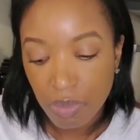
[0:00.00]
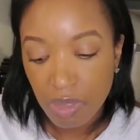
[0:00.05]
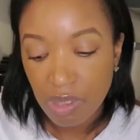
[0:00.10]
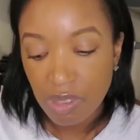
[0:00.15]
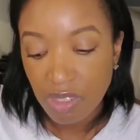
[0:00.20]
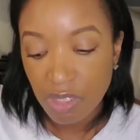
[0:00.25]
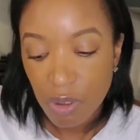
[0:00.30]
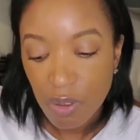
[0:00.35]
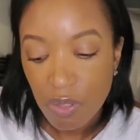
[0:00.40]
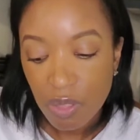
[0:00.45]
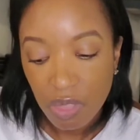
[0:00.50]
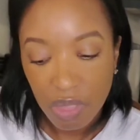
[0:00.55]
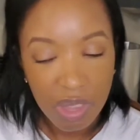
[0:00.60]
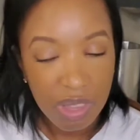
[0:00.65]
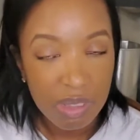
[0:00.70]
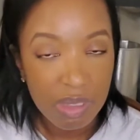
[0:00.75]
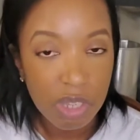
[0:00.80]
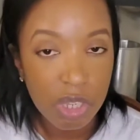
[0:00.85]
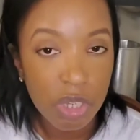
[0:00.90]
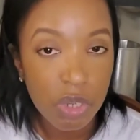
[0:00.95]
Certain
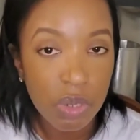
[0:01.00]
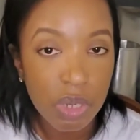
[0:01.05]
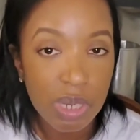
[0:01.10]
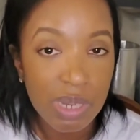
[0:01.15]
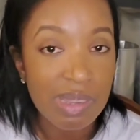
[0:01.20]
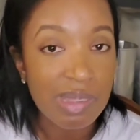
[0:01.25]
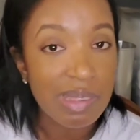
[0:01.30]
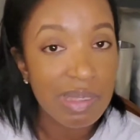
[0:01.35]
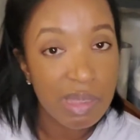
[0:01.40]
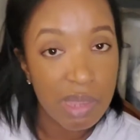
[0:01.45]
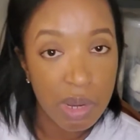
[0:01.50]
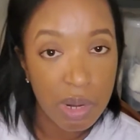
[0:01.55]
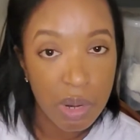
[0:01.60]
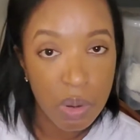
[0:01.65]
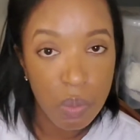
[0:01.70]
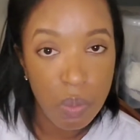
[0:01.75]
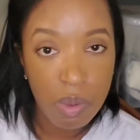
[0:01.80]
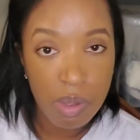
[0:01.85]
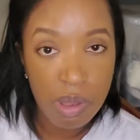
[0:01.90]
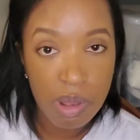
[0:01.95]
things that you should consider
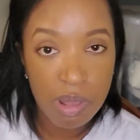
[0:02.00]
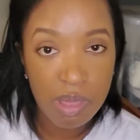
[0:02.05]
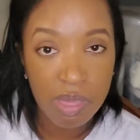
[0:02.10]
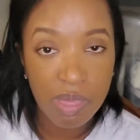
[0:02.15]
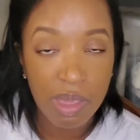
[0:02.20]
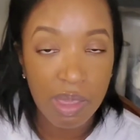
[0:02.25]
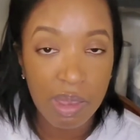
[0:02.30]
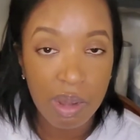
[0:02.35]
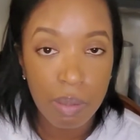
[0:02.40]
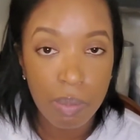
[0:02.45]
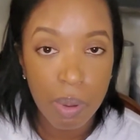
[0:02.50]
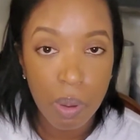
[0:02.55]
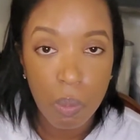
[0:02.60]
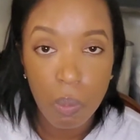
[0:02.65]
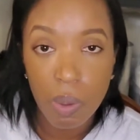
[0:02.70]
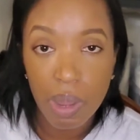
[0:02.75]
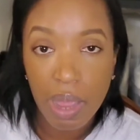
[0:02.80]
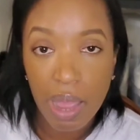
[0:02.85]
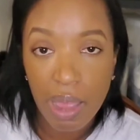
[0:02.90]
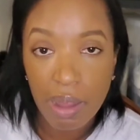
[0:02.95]
when thinking about
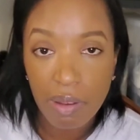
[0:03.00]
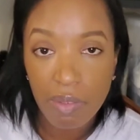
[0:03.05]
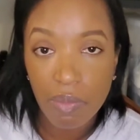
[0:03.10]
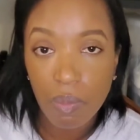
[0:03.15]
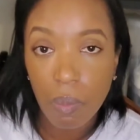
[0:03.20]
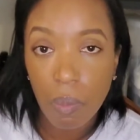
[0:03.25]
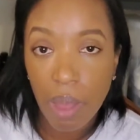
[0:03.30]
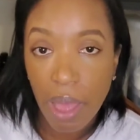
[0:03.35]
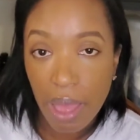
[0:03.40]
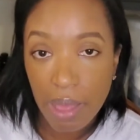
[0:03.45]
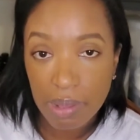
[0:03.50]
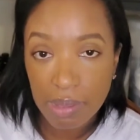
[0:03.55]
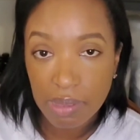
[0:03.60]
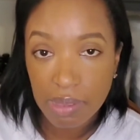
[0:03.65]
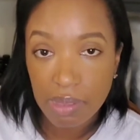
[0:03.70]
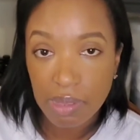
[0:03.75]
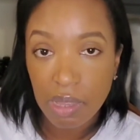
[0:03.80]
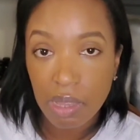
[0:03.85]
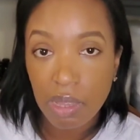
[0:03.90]
what kind of wax